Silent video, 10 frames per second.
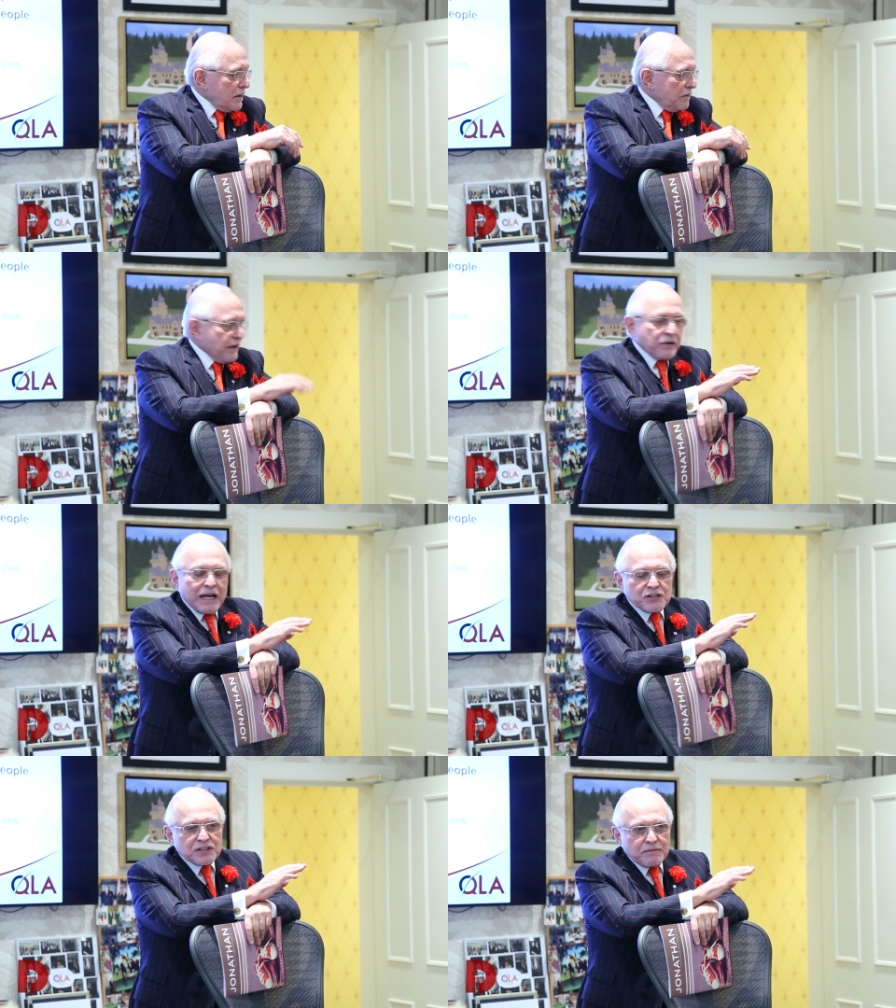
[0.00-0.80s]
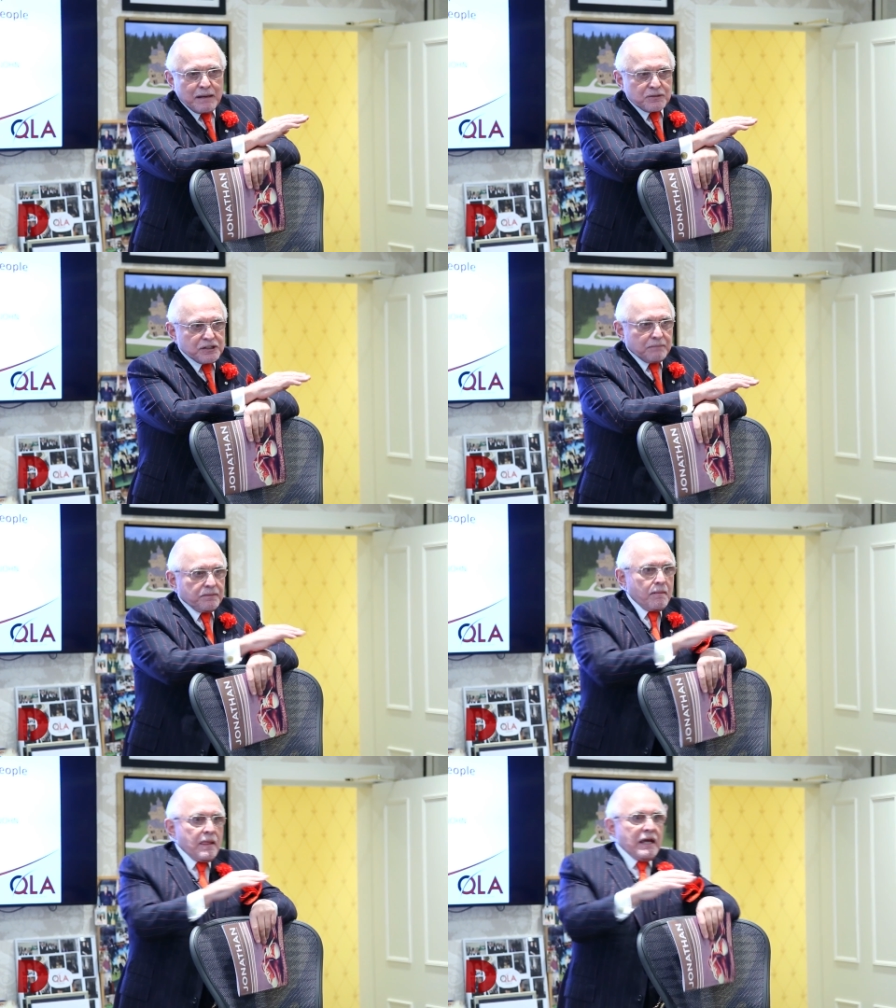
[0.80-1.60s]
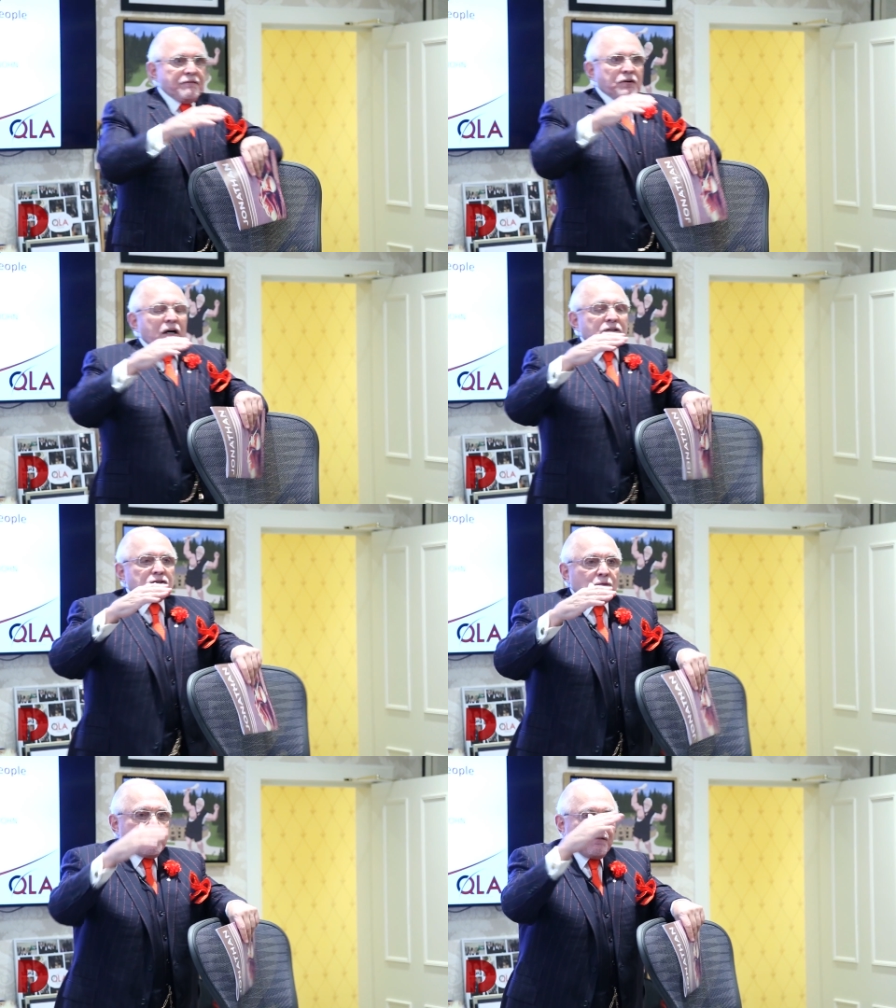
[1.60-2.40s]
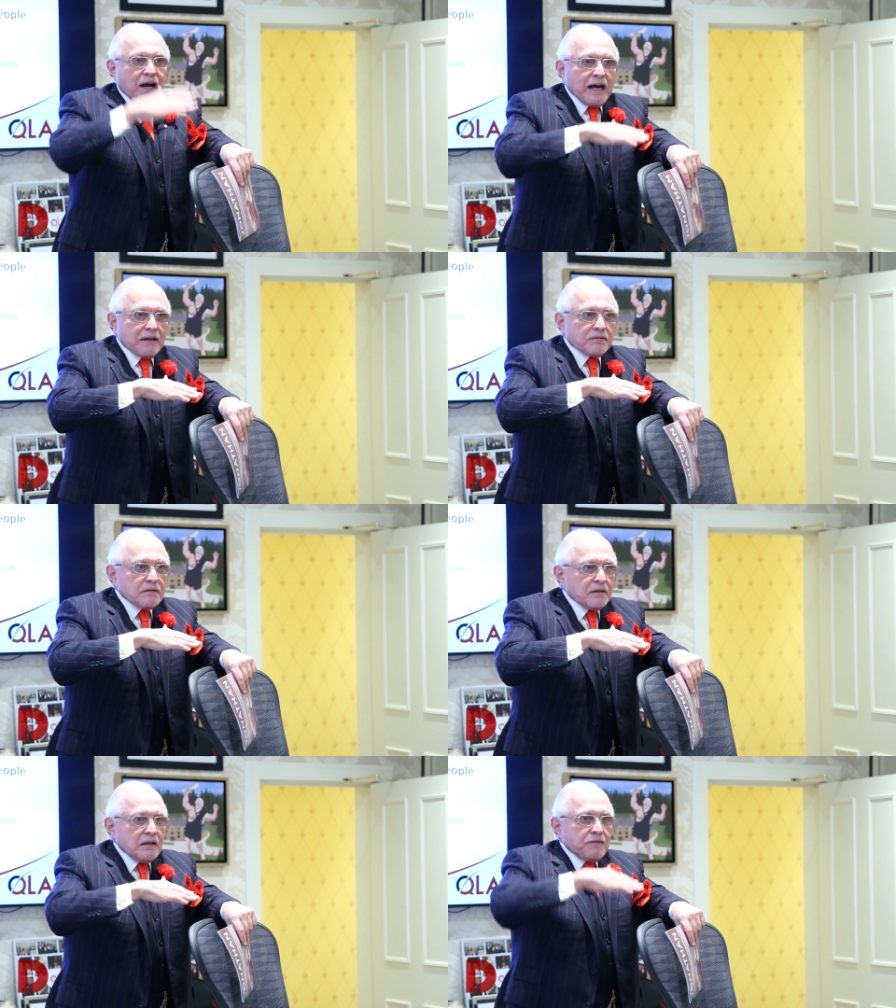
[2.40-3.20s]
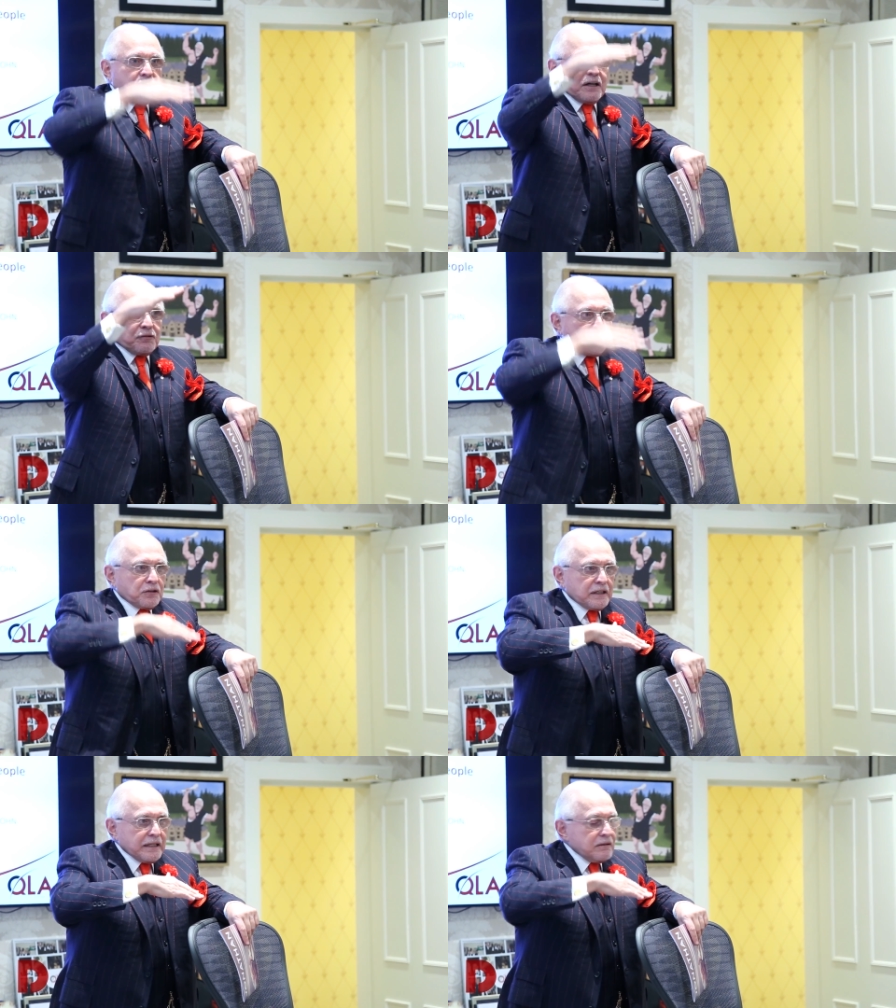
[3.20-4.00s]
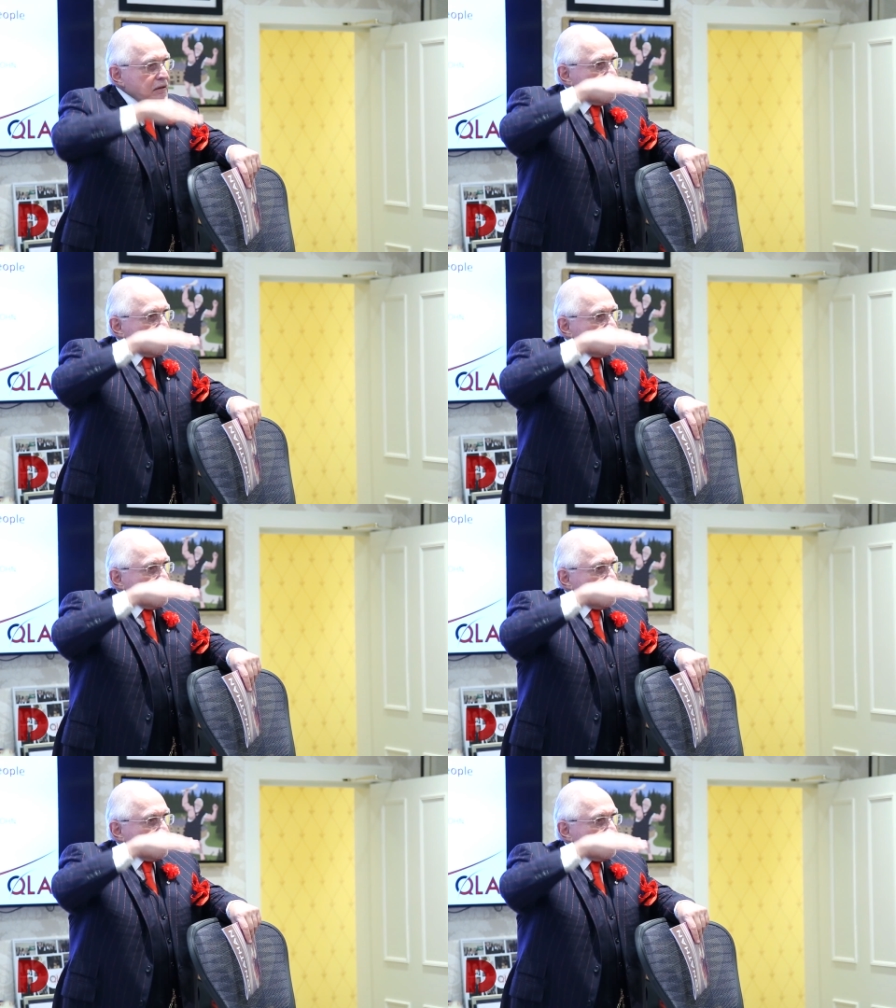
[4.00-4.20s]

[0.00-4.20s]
uh, variations in membership. If you're under twenty-five, if you're under thirty,